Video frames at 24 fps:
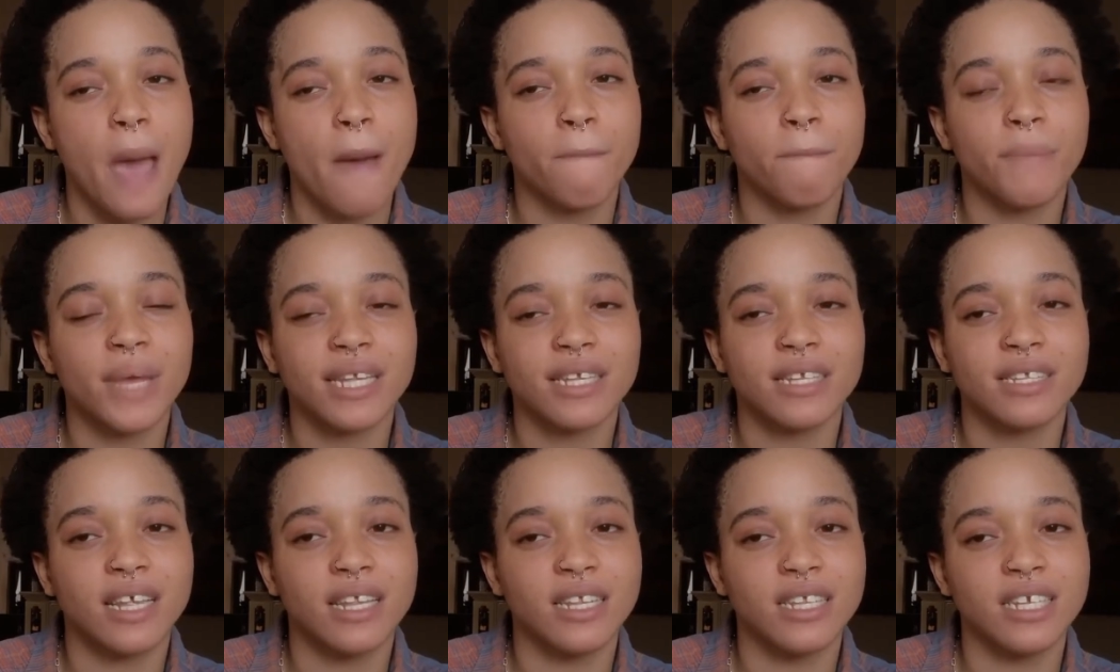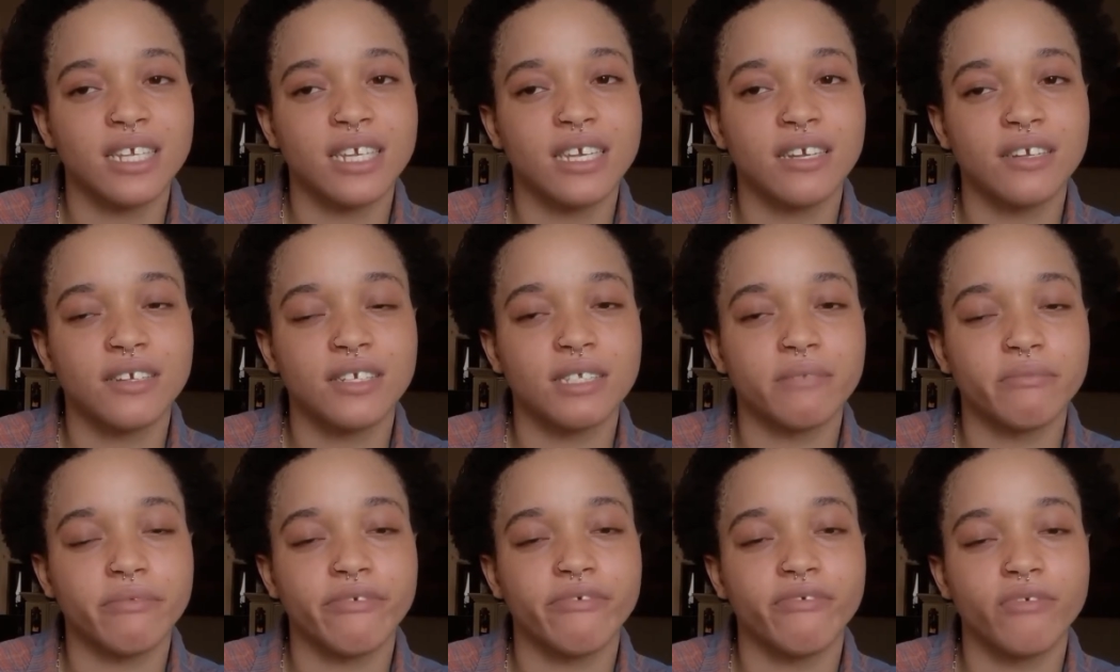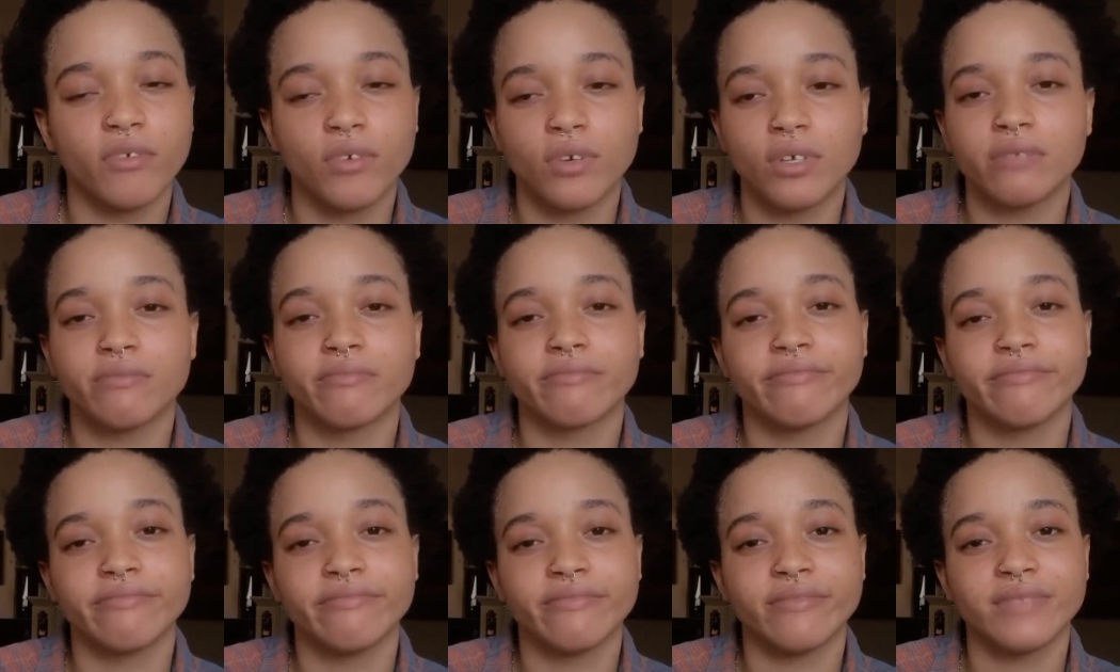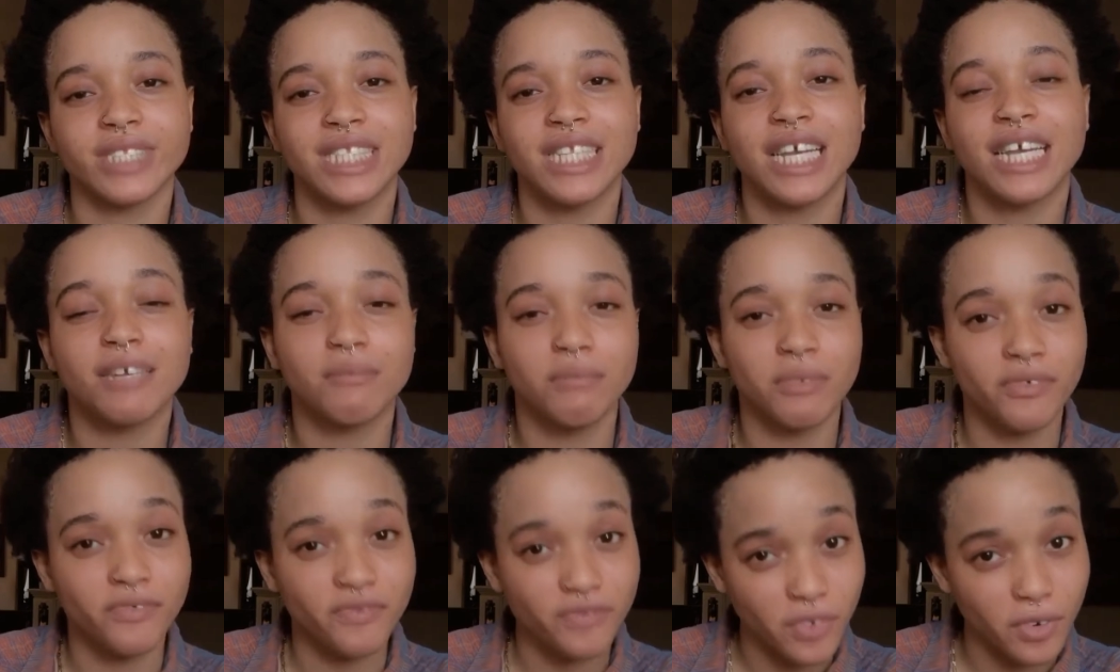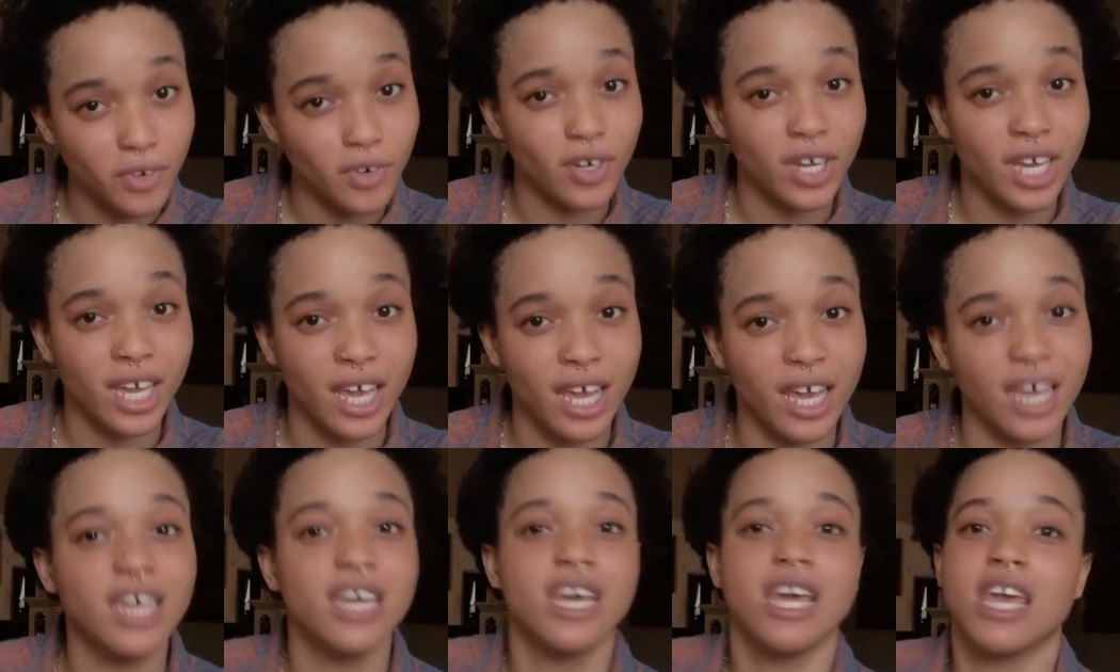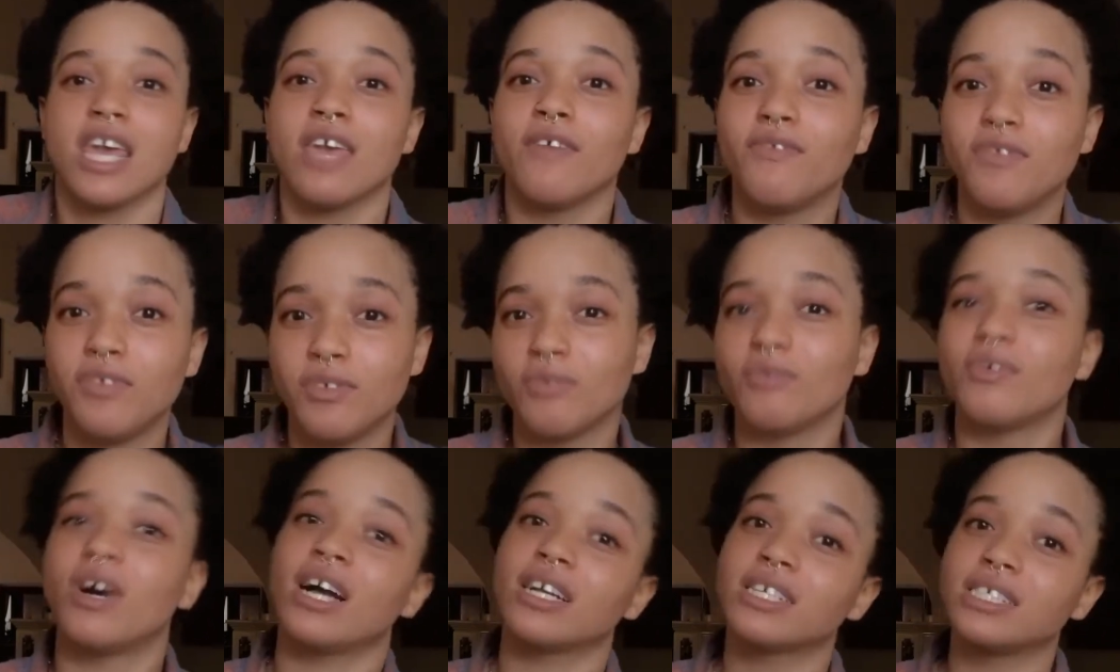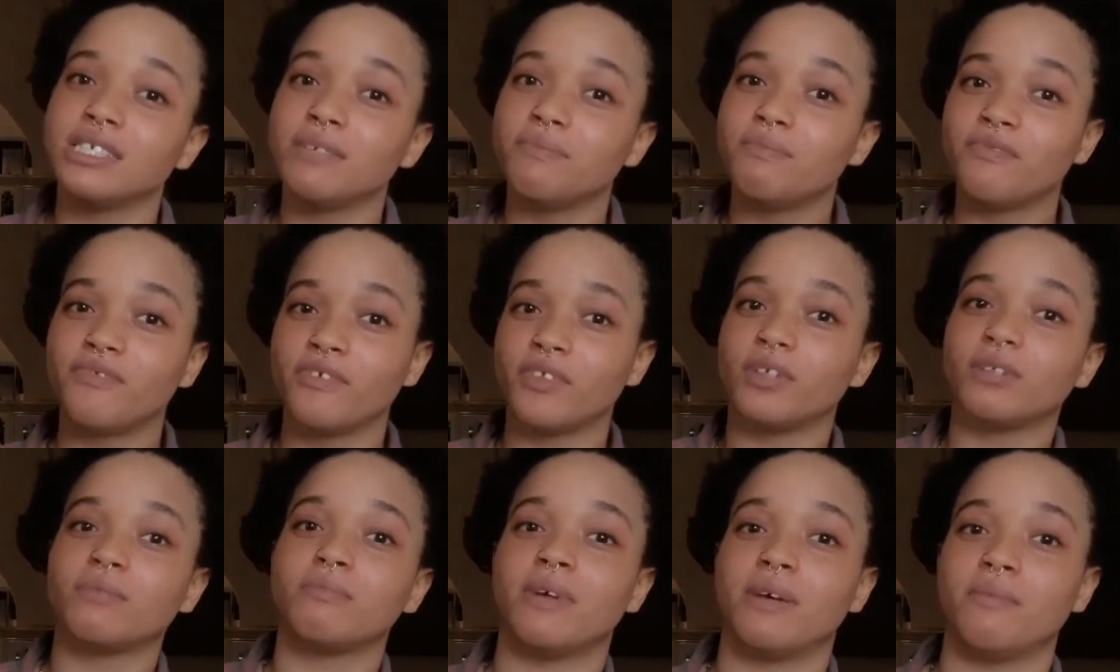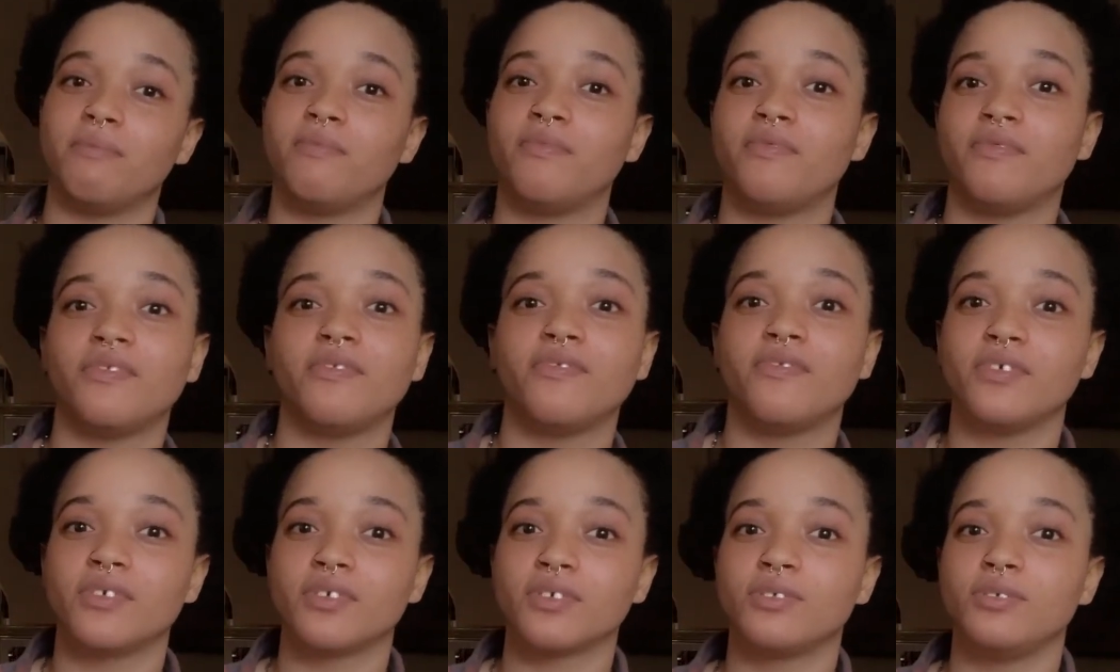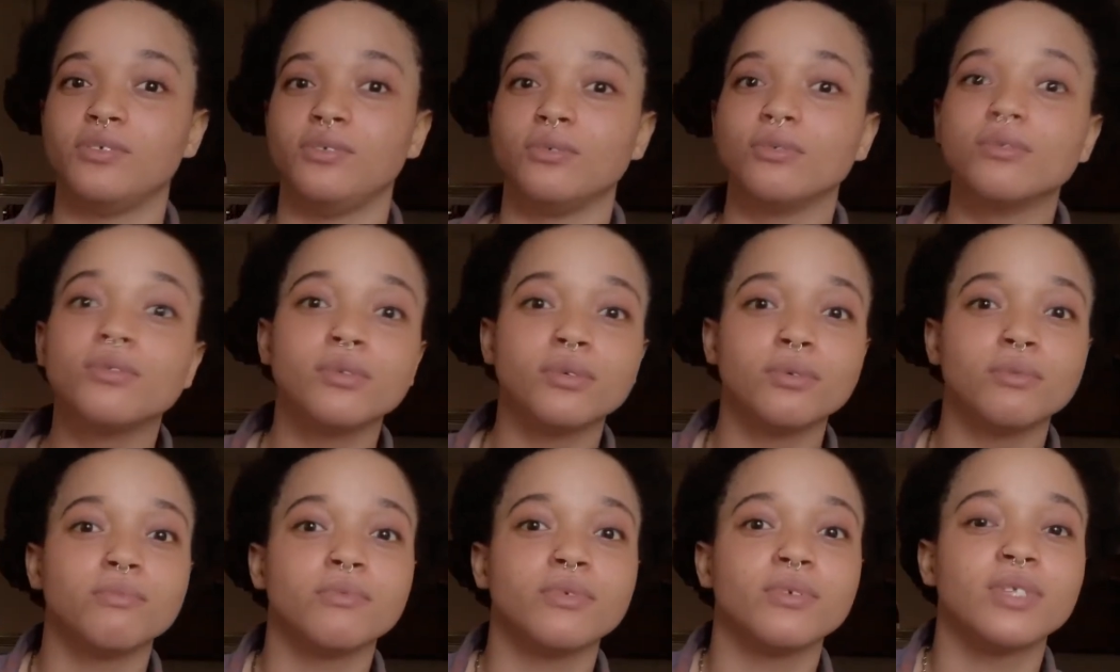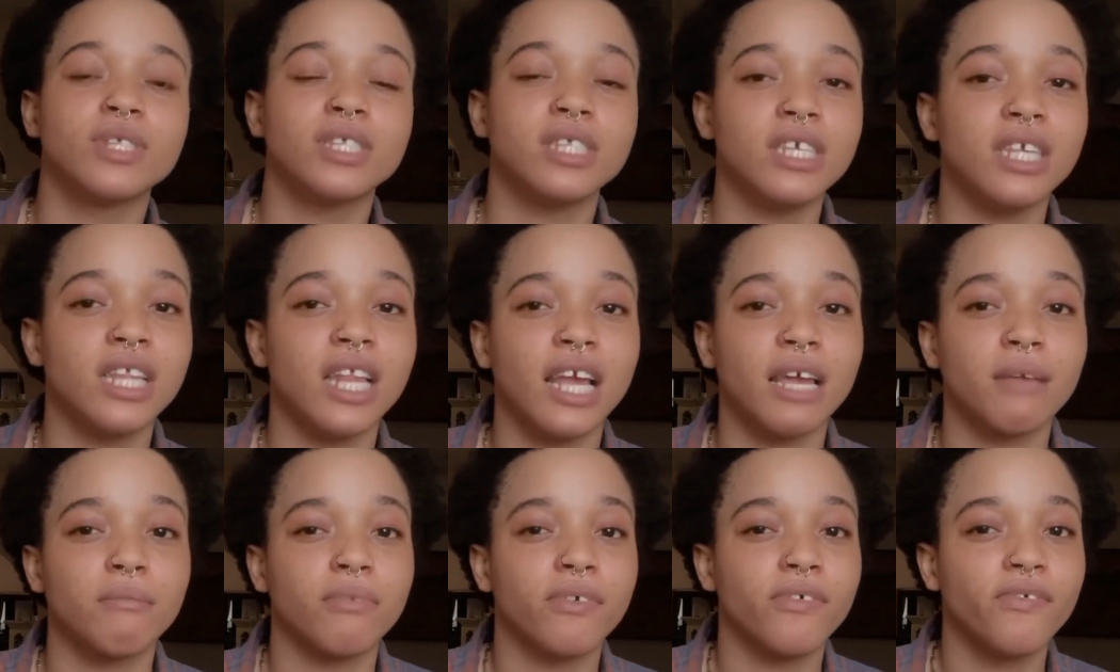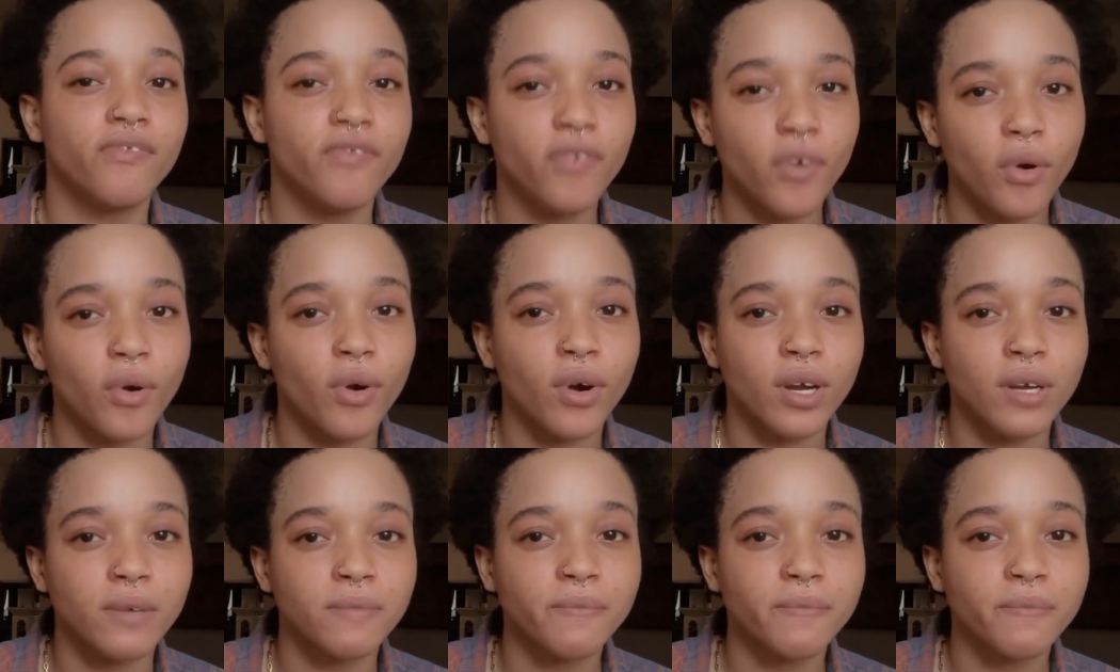Better than years before. Like before, if you actually followed my previous YouTube, you see like before,